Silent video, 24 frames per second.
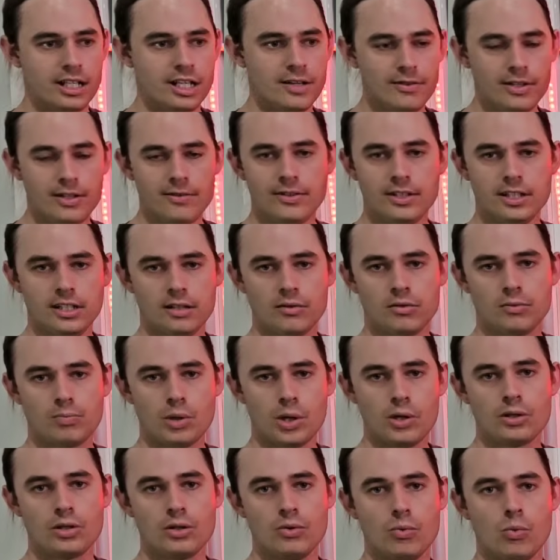Even if you can
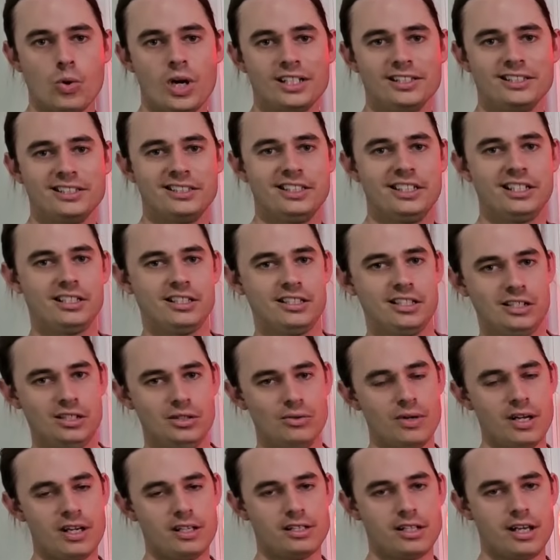pocket 160
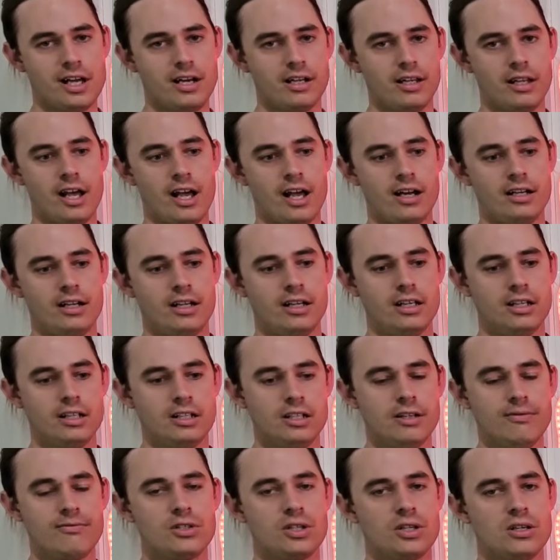US out of that,
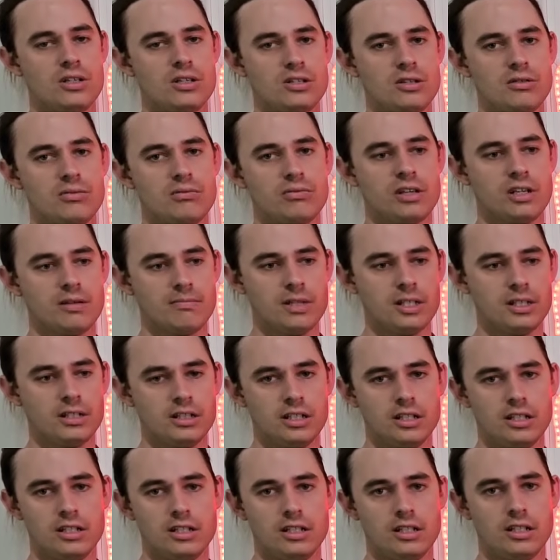you've turned your 3
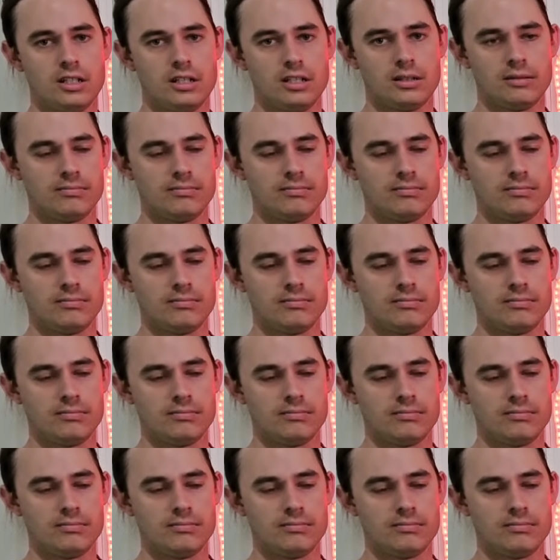million.